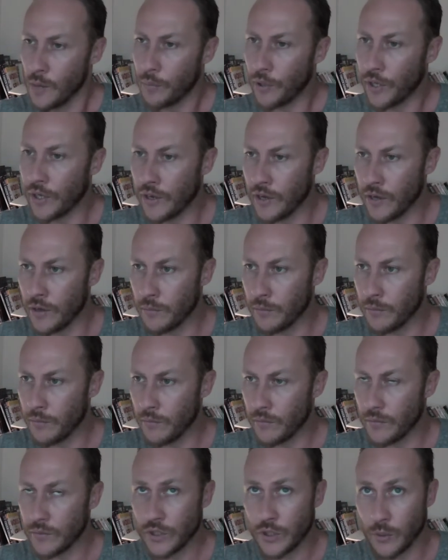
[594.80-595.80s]

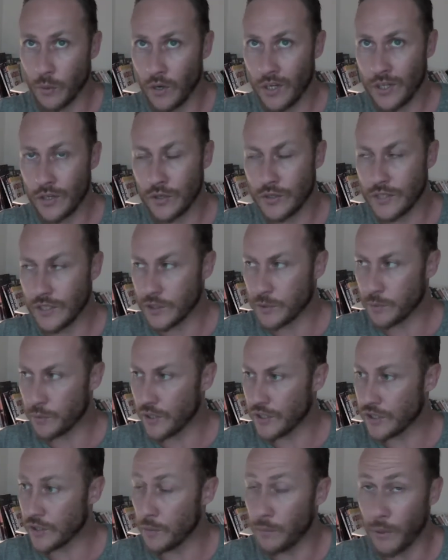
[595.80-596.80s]
But so I use
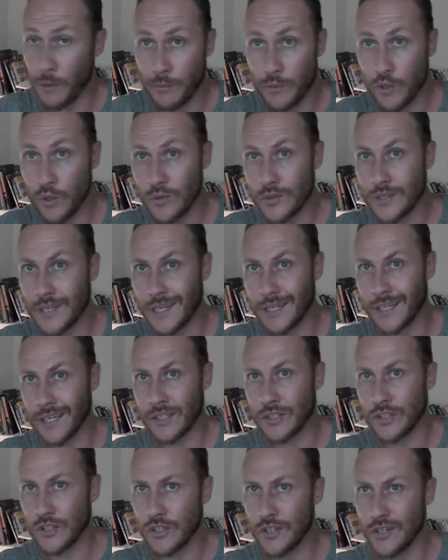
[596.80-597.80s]
espresso, but music
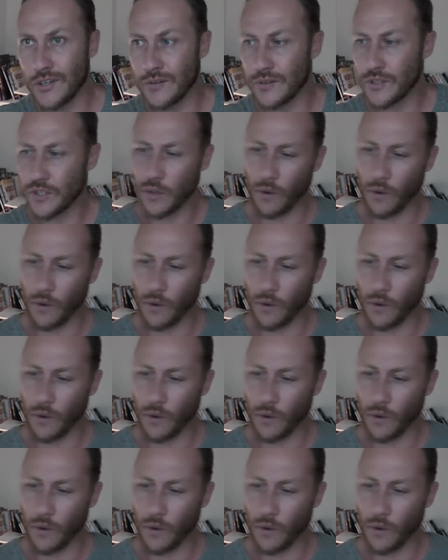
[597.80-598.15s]
is huge.